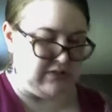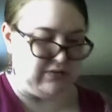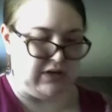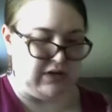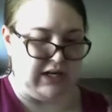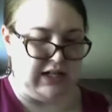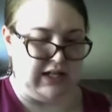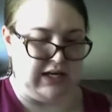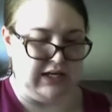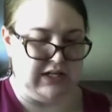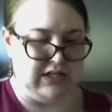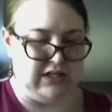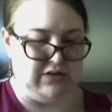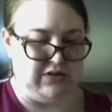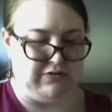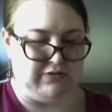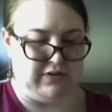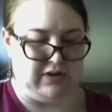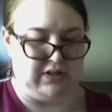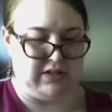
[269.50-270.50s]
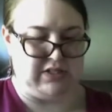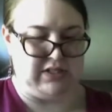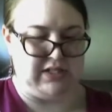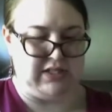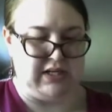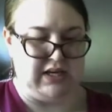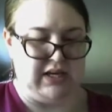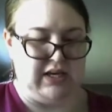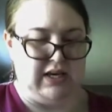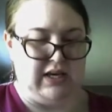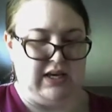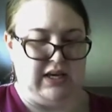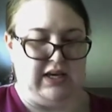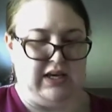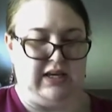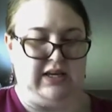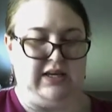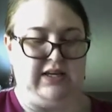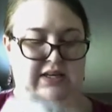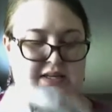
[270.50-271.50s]
to do first. What I like to do
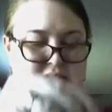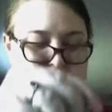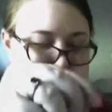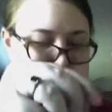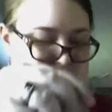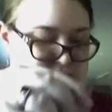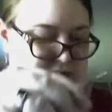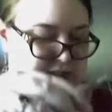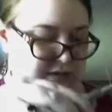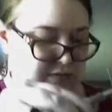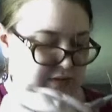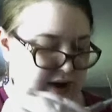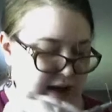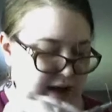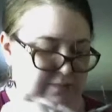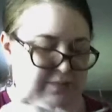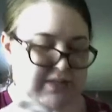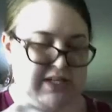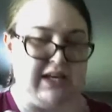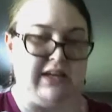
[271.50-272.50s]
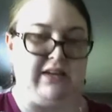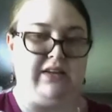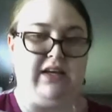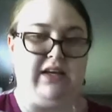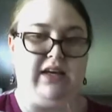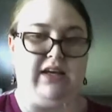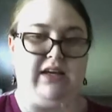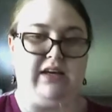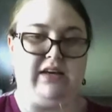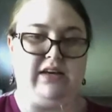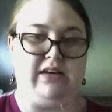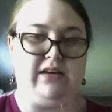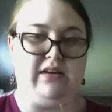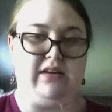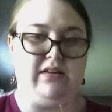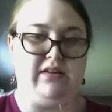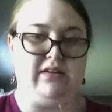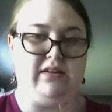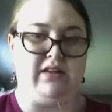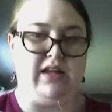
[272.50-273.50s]
first is the wrap
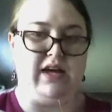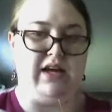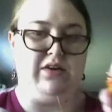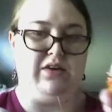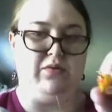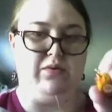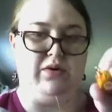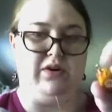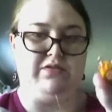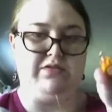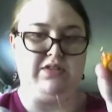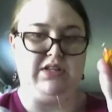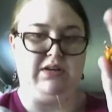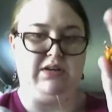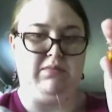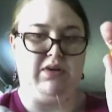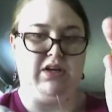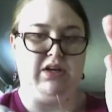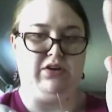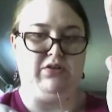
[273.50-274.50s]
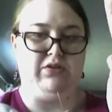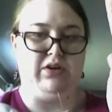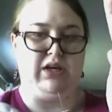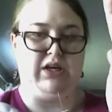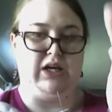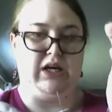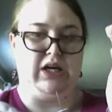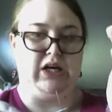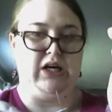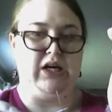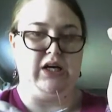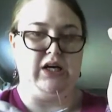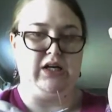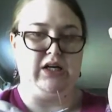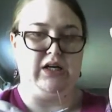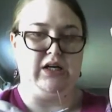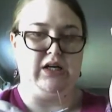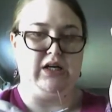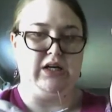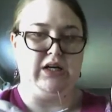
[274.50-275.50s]
technique that you would have seen me
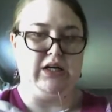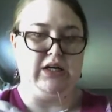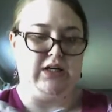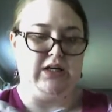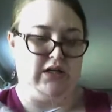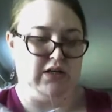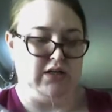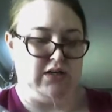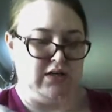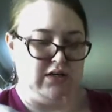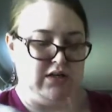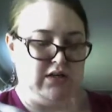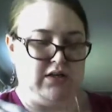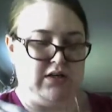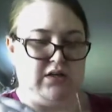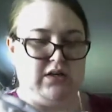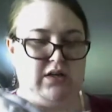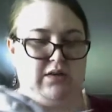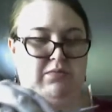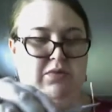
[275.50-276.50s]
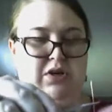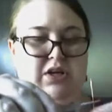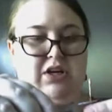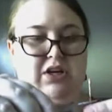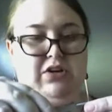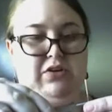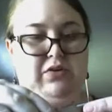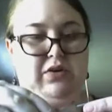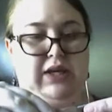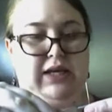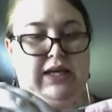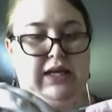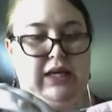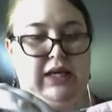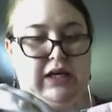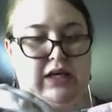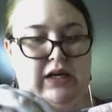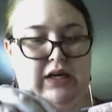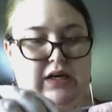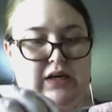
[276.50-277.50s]
do here. I'm
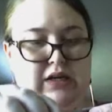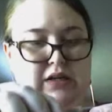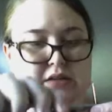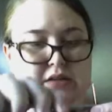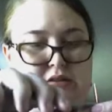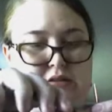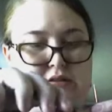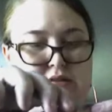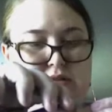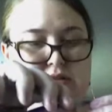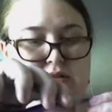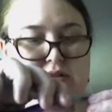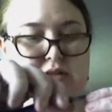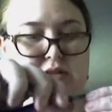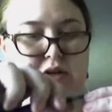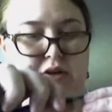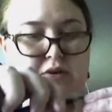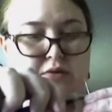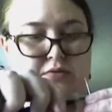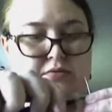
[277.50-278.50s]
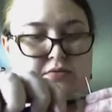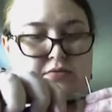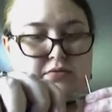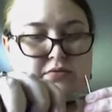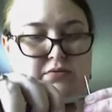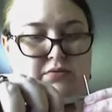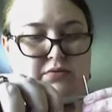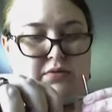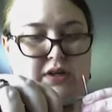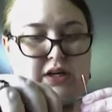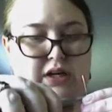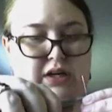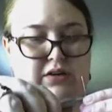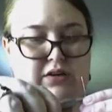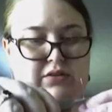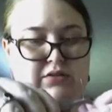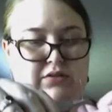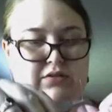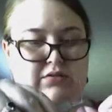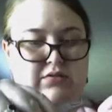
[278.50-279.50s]
going to do it here. So,
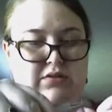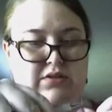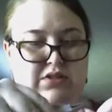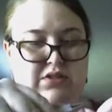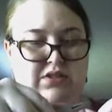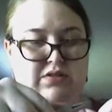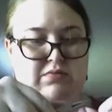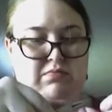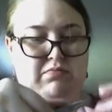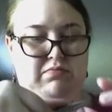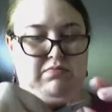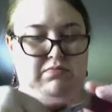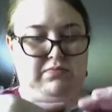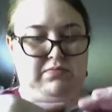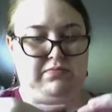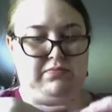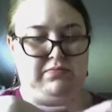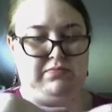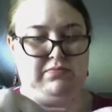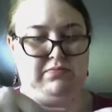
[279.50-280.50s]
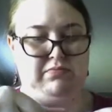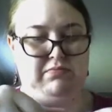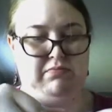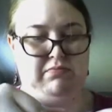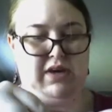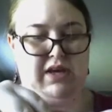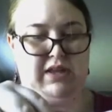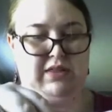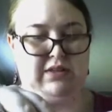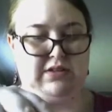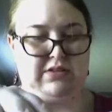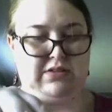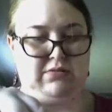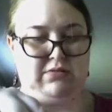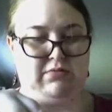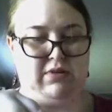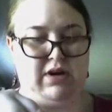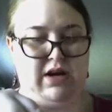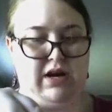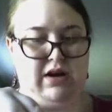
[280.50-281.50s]
what I do is just
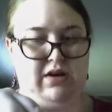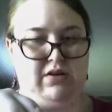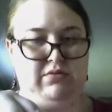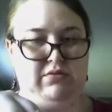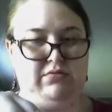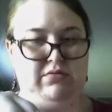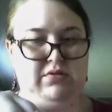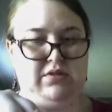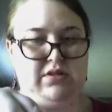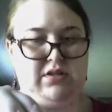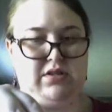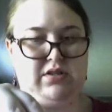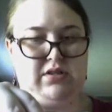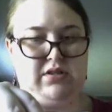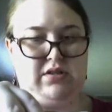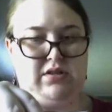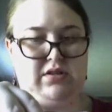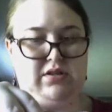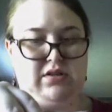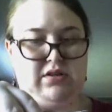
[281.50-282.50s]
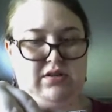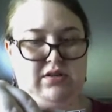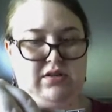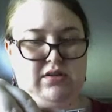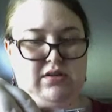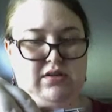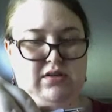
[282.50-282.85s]
bend this around,